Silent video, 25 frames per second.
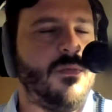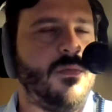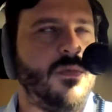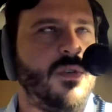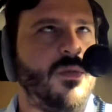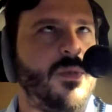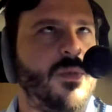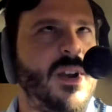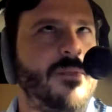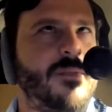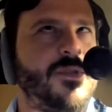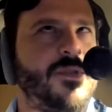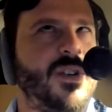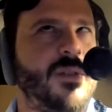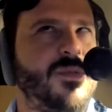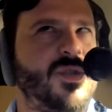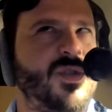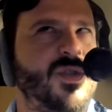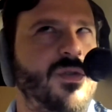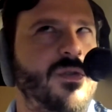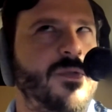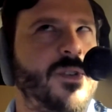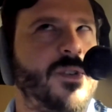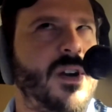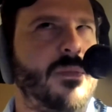where we have some
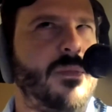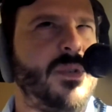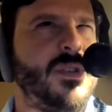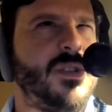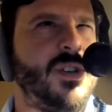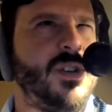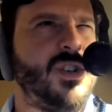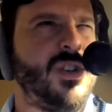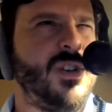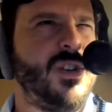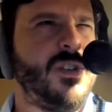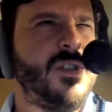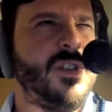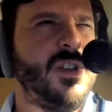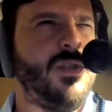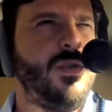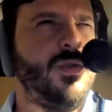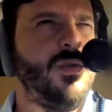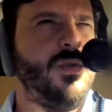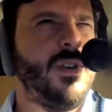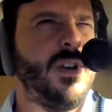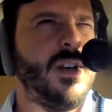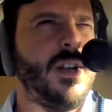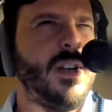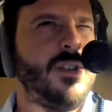sort of competition to see who
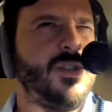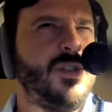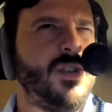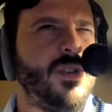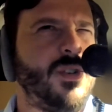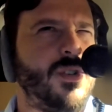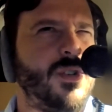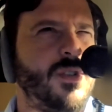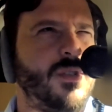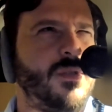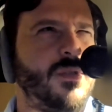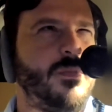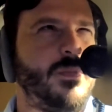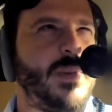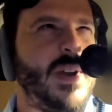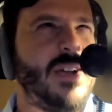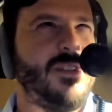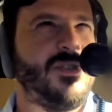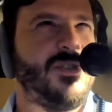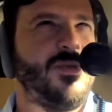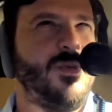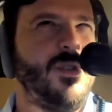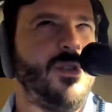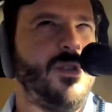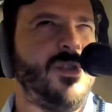can enter
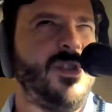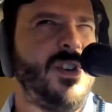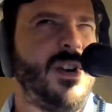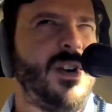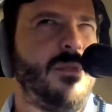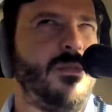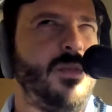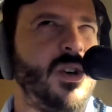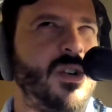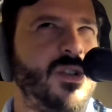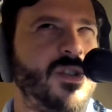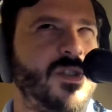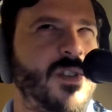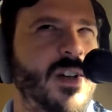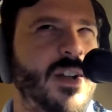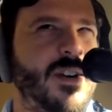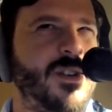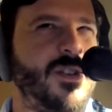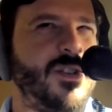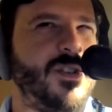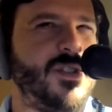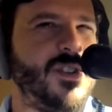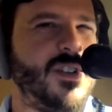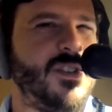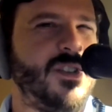passwords, numbers,
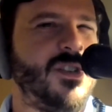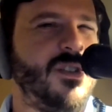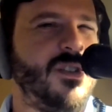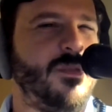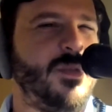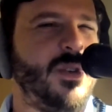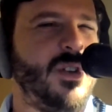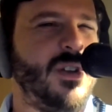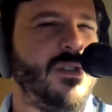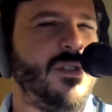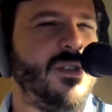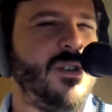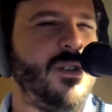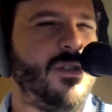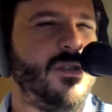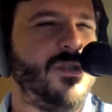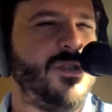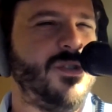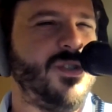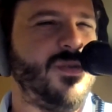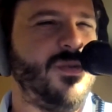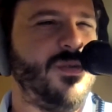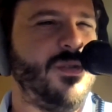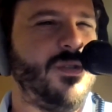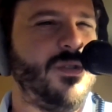letters. It's going to be like the old
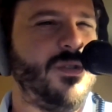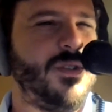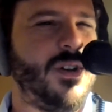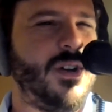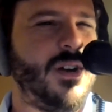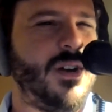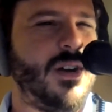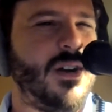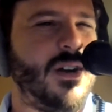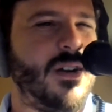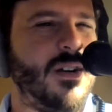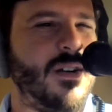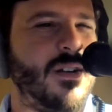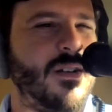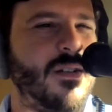school